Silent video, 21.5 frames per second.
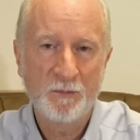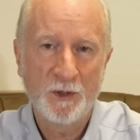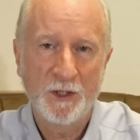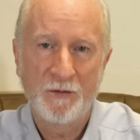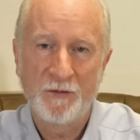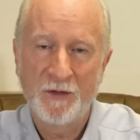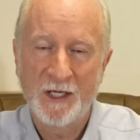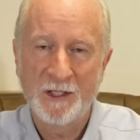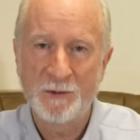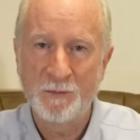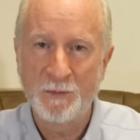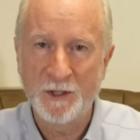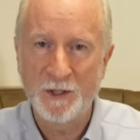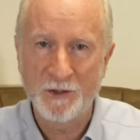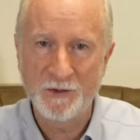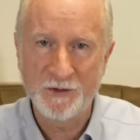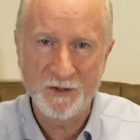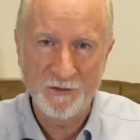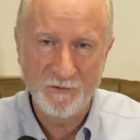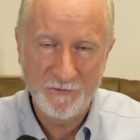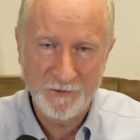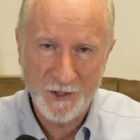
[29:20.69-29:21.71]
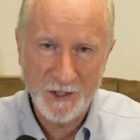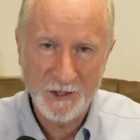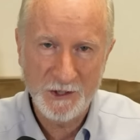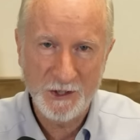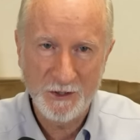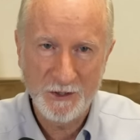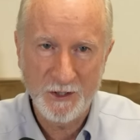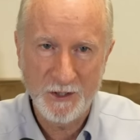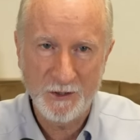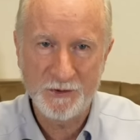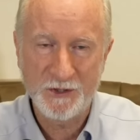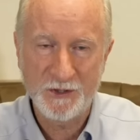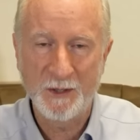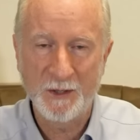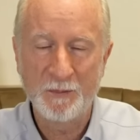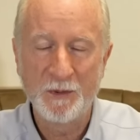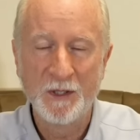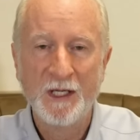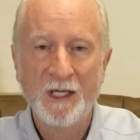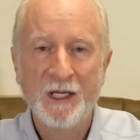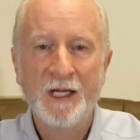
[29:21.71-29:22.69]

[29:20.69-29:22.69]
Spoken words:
But that's because inflation goes up.